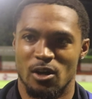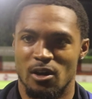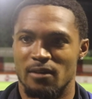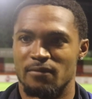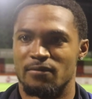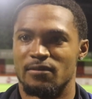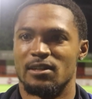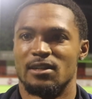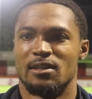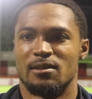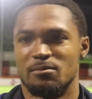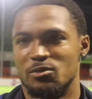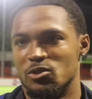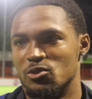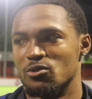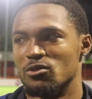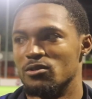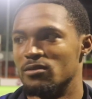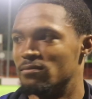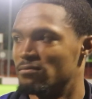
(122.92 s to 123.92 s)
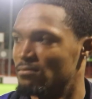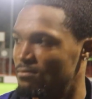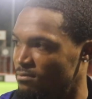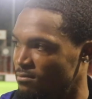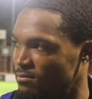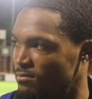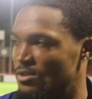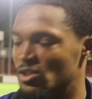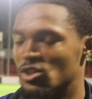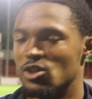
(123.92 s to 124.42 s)
confident. I'm sure,
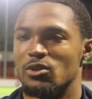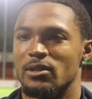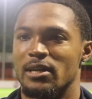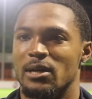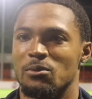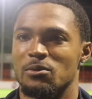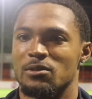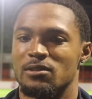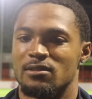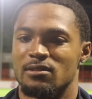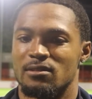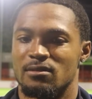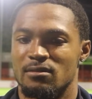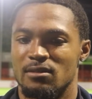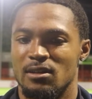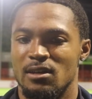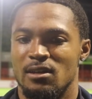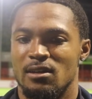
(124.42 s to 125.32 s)
you know, that was